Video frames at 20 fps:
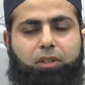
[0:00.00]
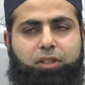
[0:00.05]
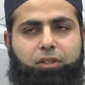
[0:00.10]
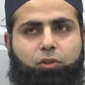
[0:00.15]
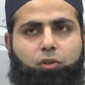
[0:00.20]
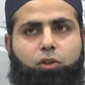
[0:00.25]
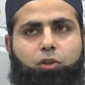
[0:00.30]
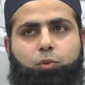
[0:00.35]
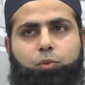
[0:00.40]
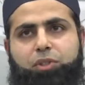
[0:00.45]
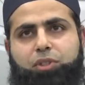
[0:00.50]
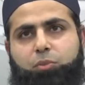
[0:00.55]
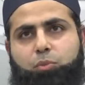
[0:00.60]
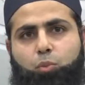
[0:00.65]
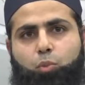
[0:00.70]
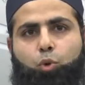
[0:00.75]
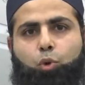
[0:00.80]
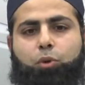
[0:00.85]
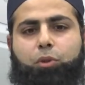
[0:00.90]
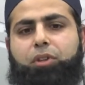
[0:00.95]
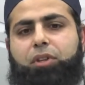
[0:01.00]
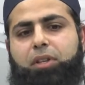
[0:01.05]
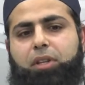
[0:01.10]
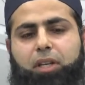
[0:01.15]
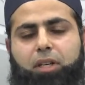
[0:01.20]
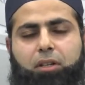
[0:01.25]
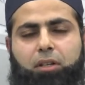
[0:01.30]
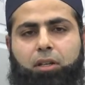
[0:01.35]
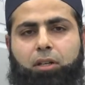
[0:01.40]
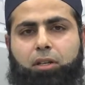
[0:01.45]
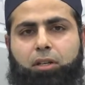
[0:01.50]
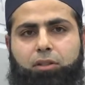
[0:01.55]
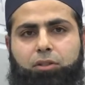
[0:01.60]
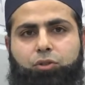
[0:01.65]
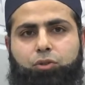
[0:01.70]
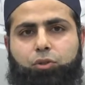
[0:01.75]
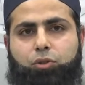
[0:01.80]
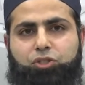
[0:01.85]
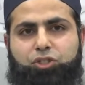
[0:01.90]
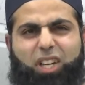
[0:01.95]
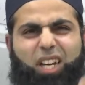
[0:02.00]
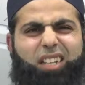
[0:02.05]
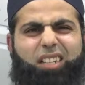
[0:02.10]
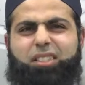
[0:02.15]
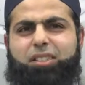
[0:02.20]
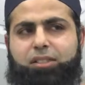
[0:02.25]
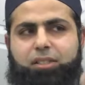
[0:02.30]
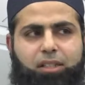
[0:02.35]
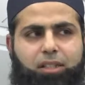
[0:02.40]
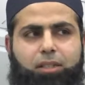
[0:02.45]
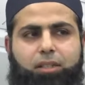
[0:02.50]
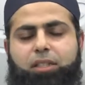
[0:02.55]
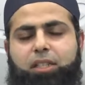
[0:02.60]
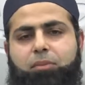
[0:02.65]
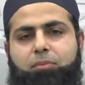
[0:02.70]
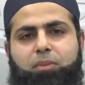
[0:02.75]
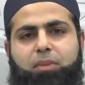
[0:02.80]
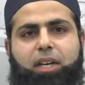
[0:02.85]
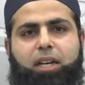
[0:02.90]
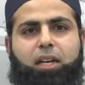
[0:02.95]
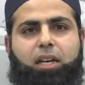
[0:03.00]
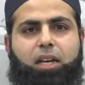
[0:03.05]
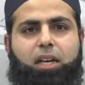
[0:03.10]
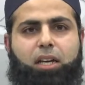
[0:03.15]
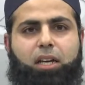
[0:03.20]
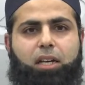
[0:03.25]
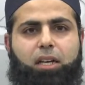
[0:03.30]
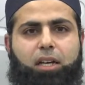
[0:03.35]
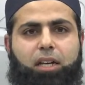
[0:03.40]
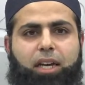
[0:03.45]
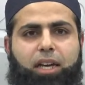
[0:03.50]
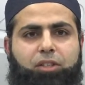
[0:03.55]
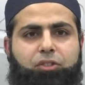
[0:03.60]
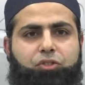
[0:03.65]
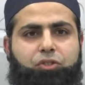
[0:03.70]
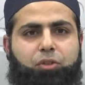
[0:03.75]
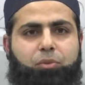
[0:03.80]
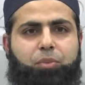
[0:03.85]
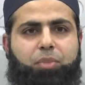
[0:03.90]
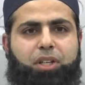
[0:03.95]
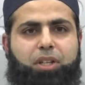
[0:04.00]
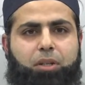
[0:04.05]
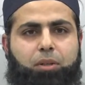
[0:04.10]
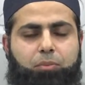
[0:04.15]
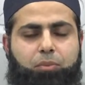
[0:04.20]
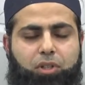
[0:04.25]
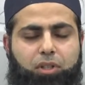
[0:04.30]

There's always more that they can learn, so challenging them that extra bit.